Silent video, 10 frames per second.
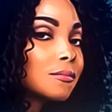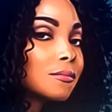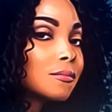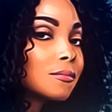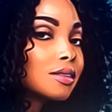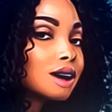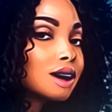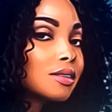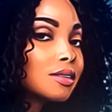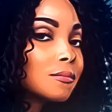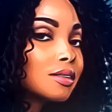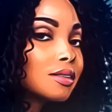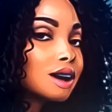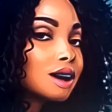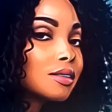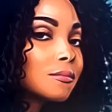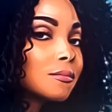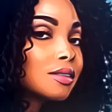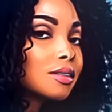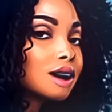these numbers got decimal
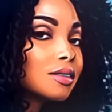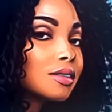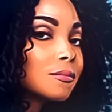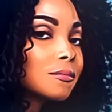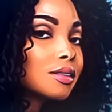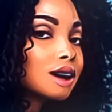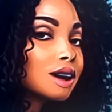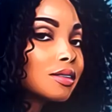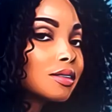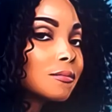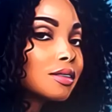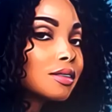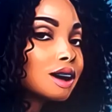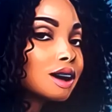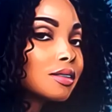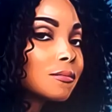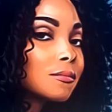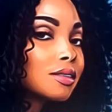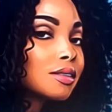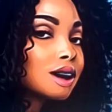points in between them. I don't like that.
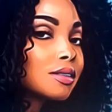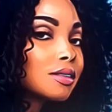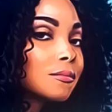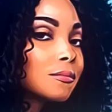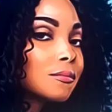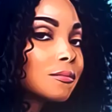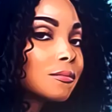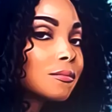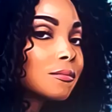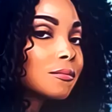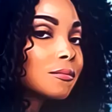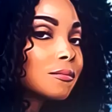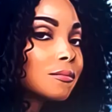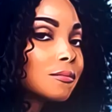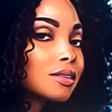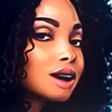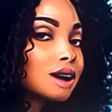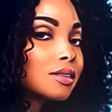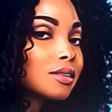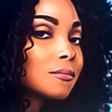You know, you really get hard on yourself and you try to
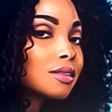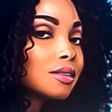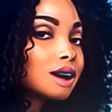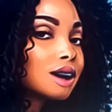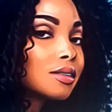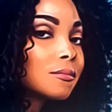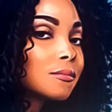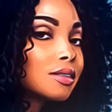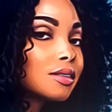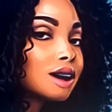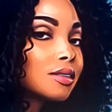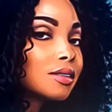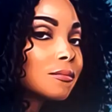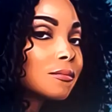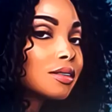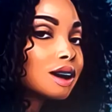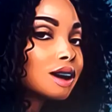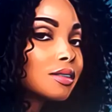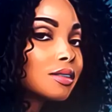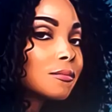figure out how you can fix it, how you can make it
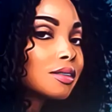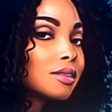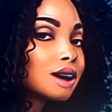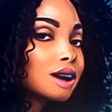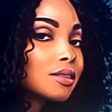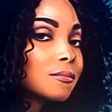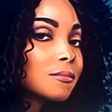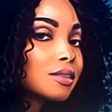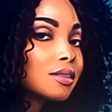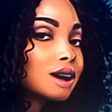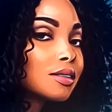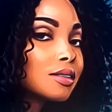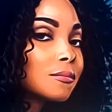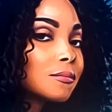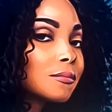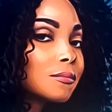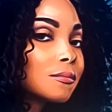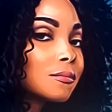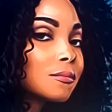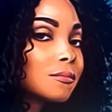better. But sometimes you just got to say it is